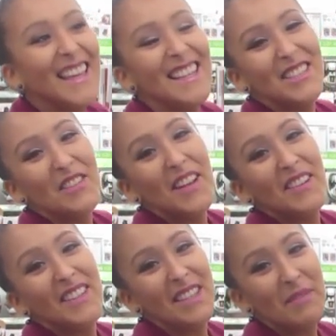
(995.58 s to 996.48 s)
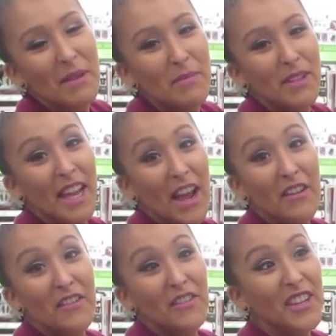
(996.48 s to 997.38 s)
he gets so mad because I'm like putting
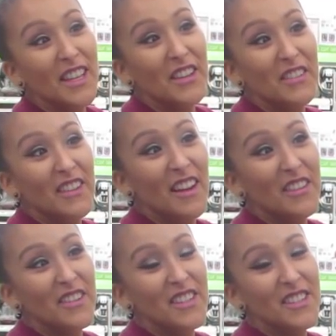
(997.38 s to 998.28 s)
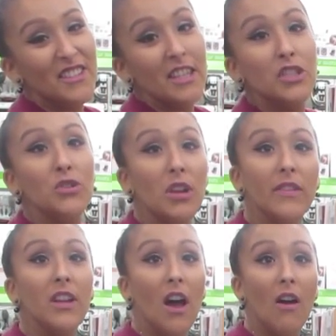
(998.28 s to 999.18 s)
everything on the on the registry because you
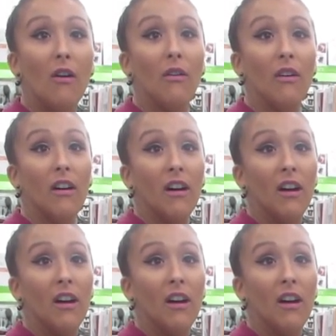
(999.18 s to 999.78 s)
never know.